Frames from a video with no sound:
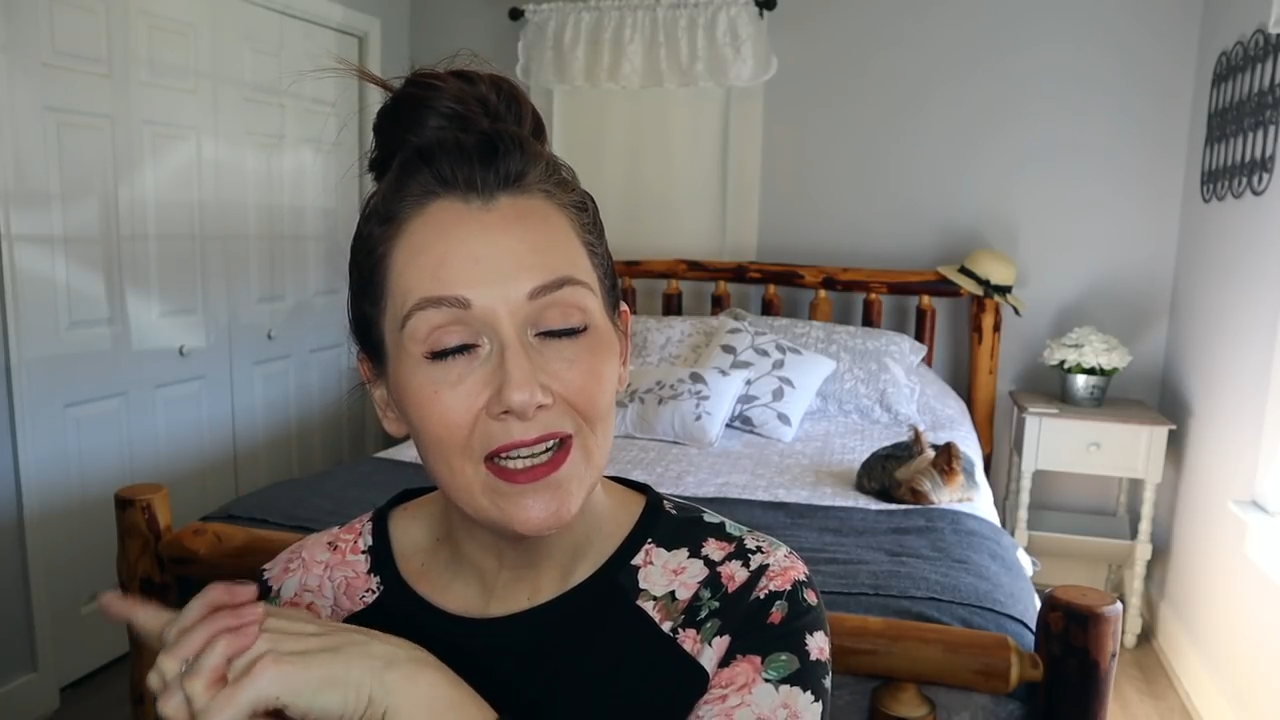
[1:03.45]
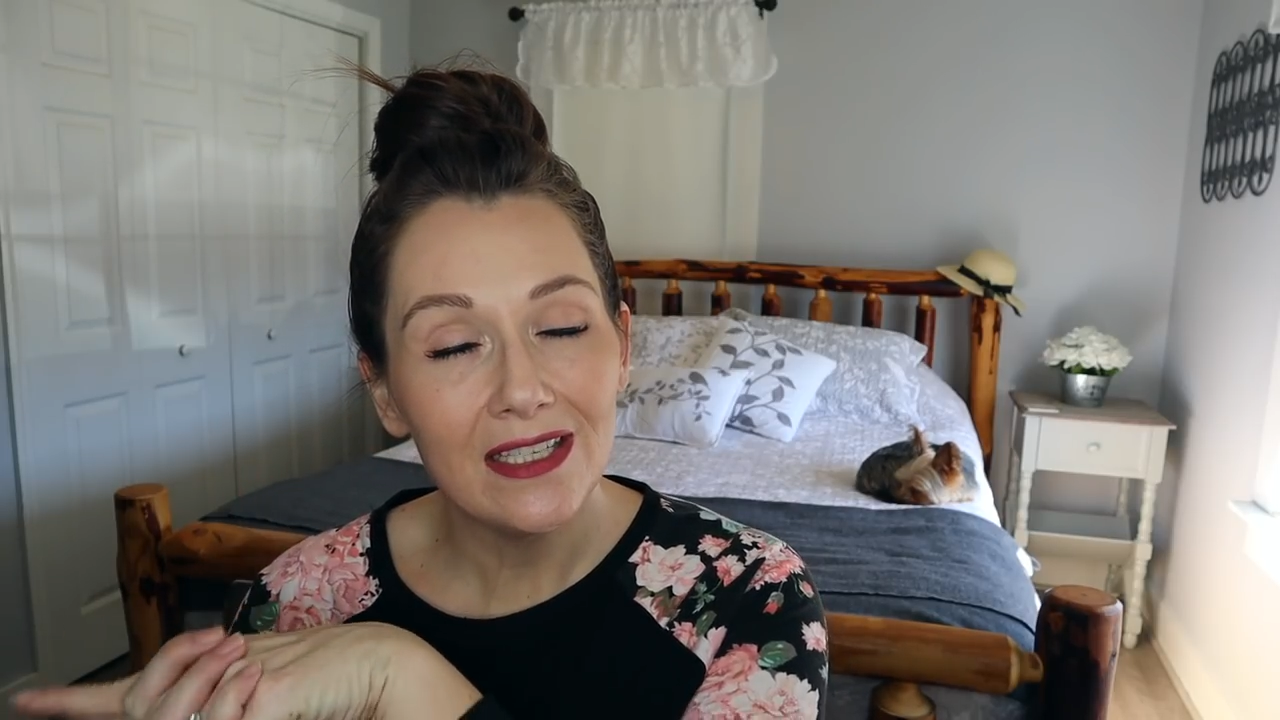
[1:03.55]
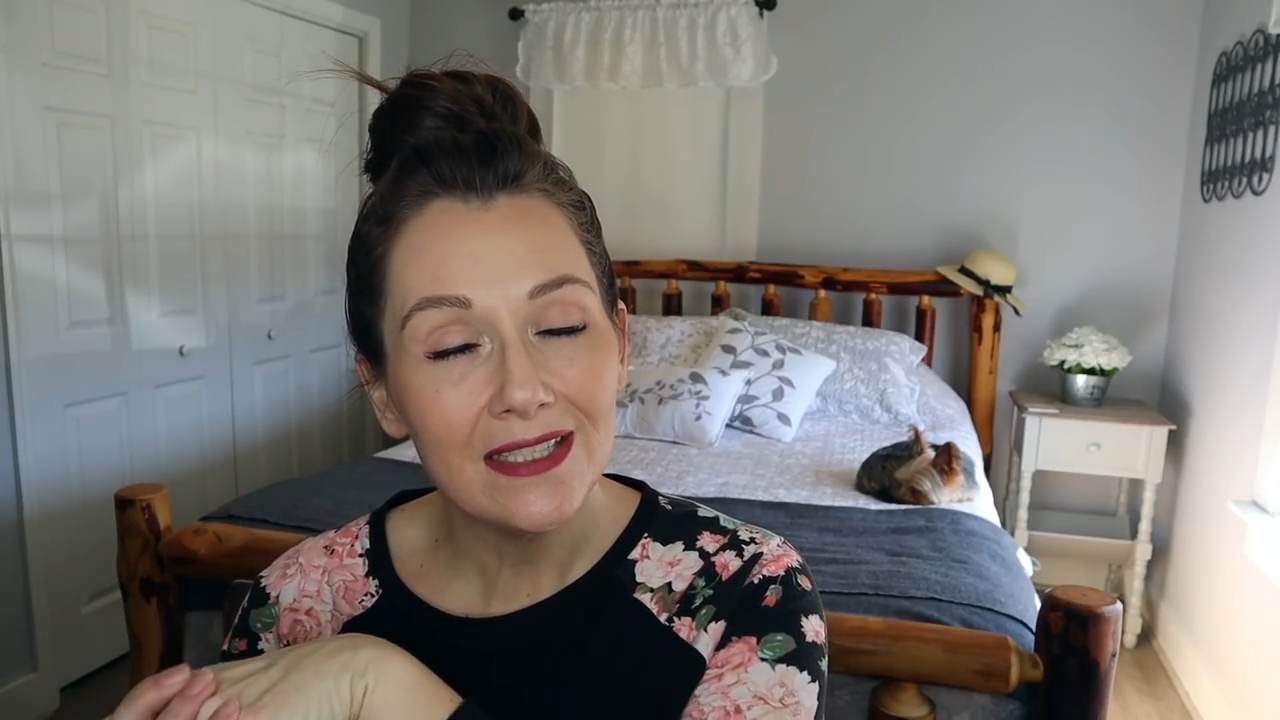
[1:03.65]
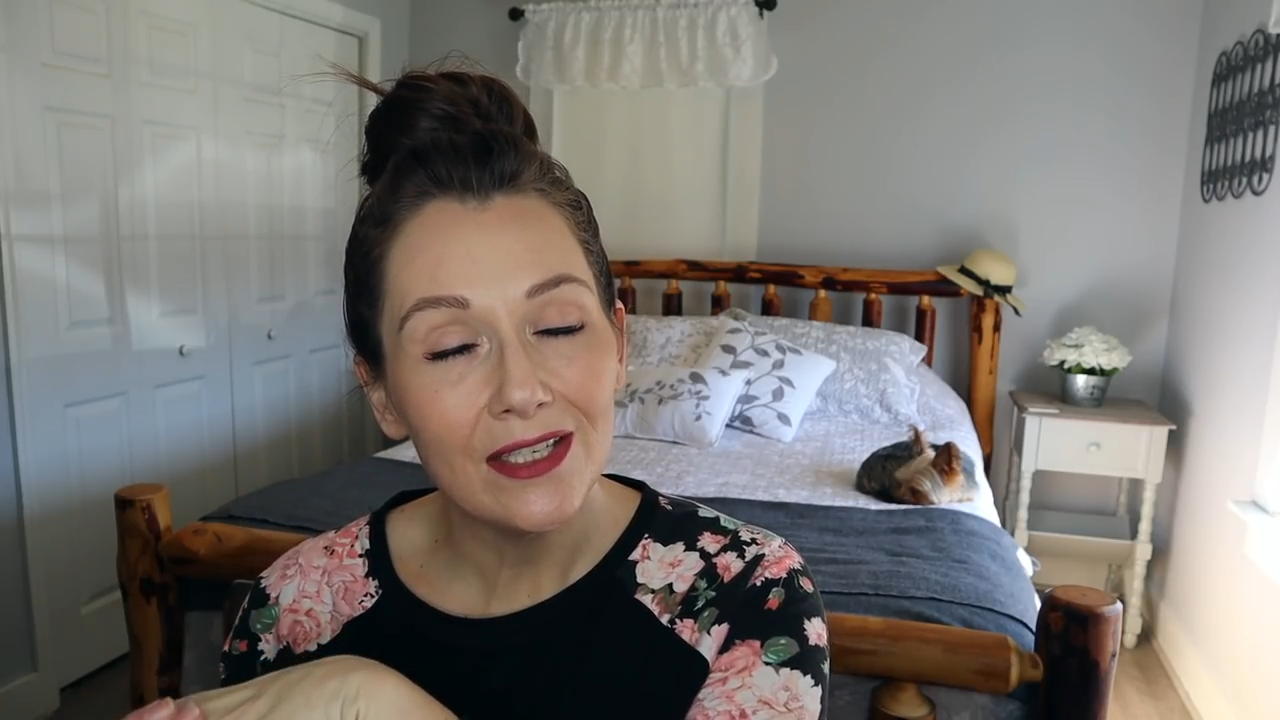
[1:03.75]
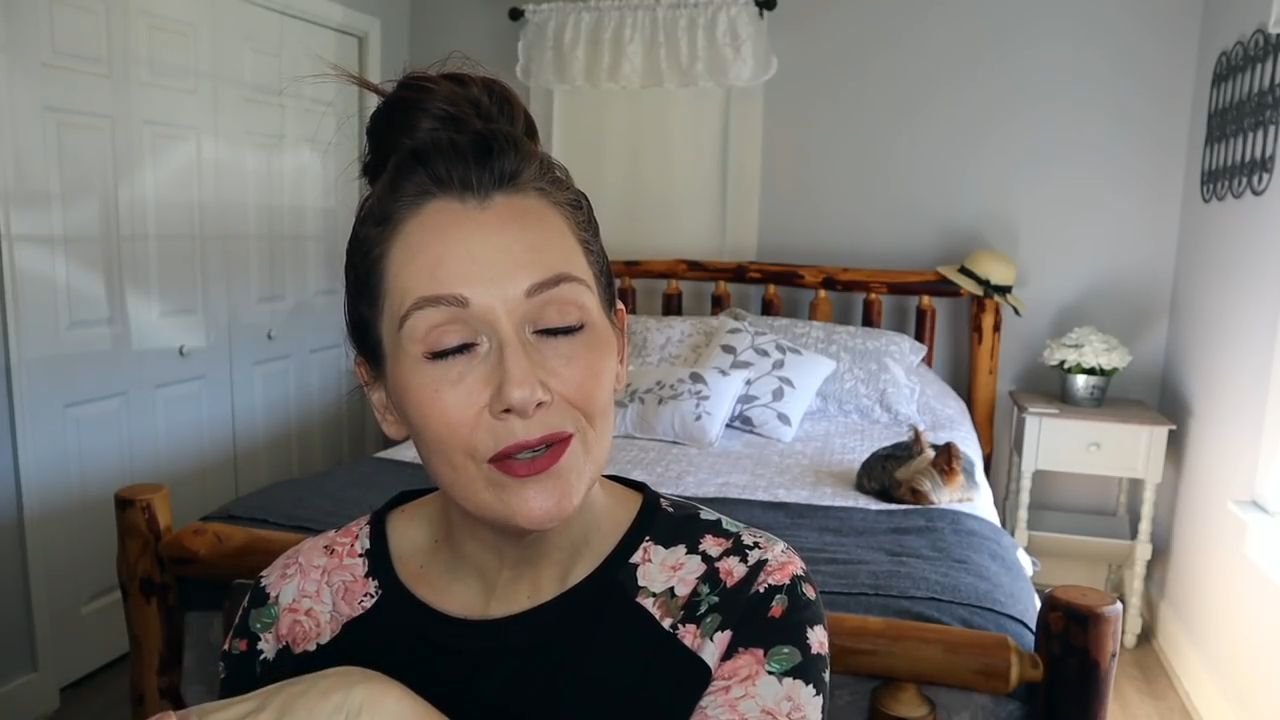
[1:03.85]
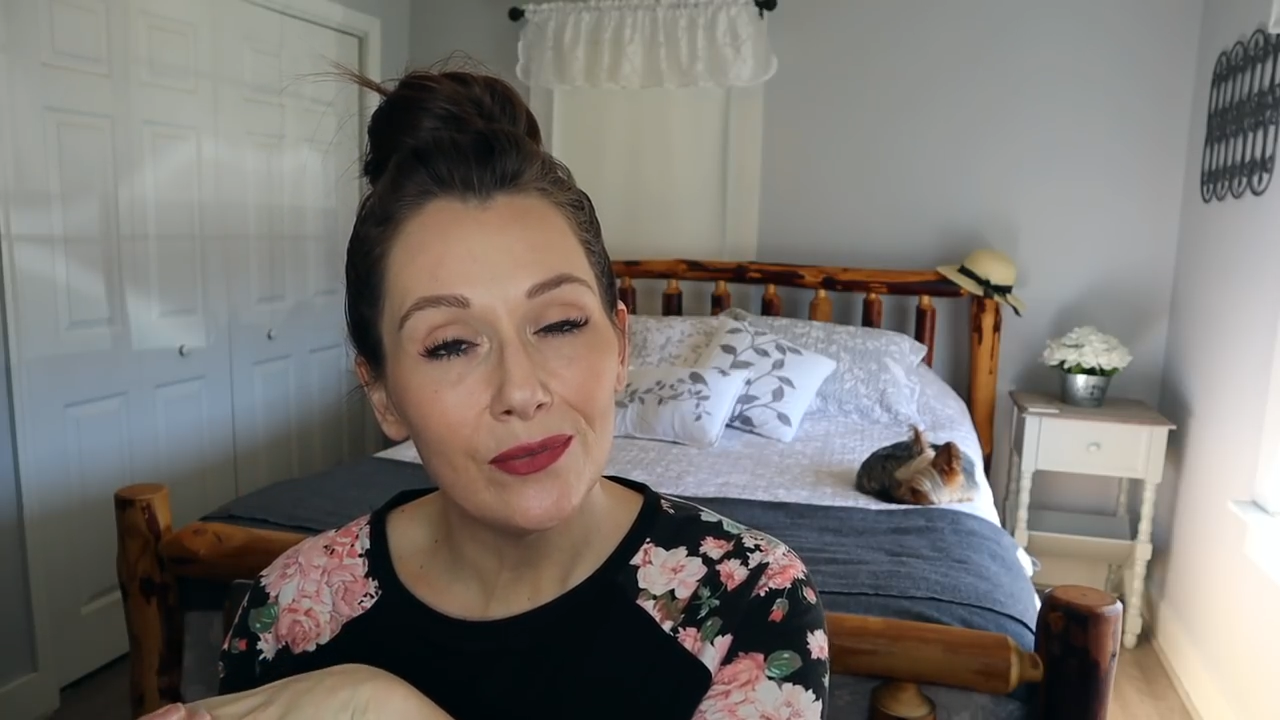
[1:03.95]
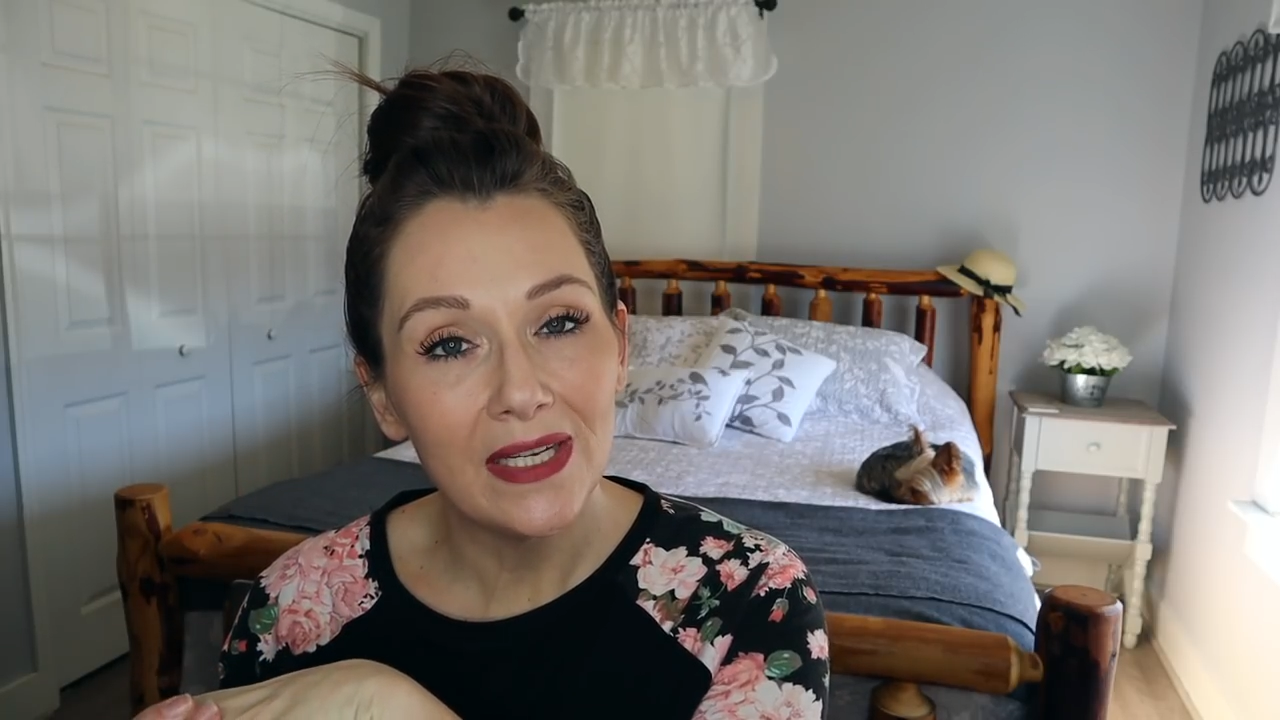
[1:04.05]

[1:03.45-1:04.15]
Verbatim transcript: also